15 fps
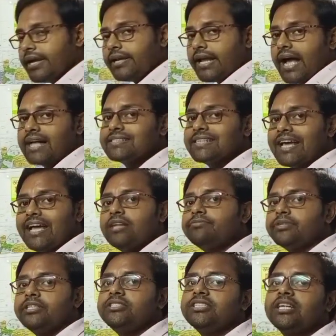it has helped
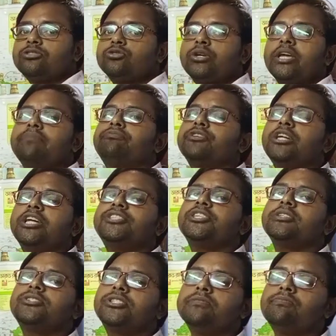India to keep
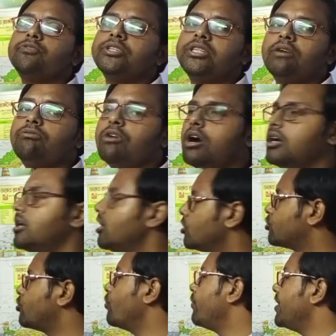relationship with the world,
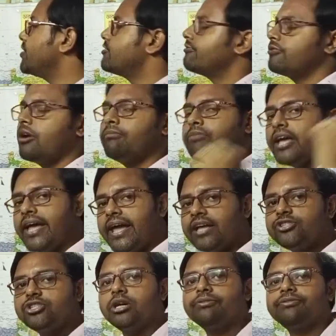through which from the
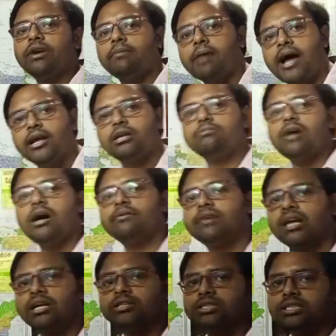age of Ramayana
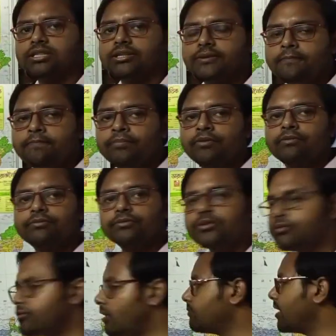Mahabharata,
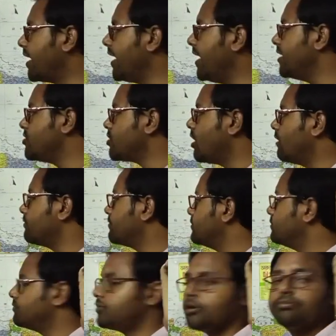from
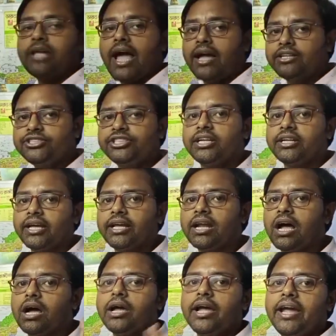the ancient
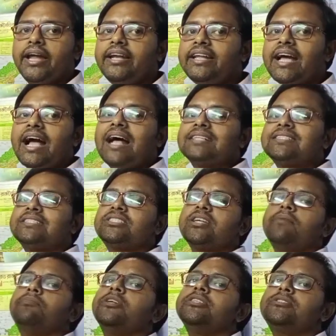era, India has
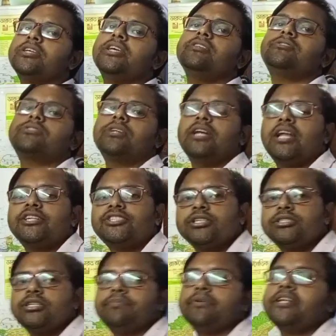established its
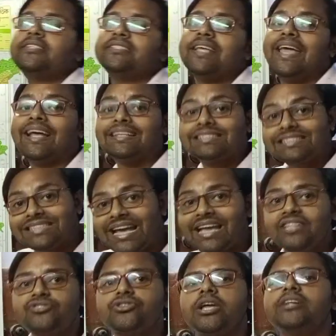relationship, it's
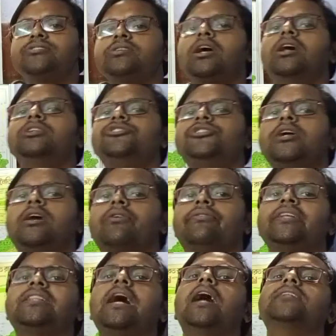exchanged its culture
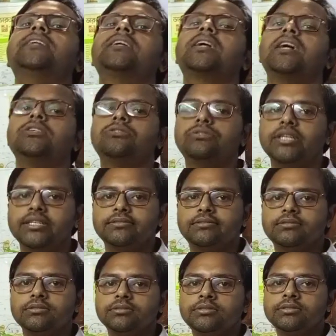with other
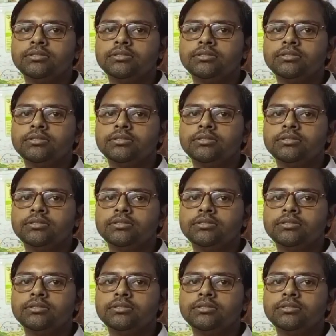countries.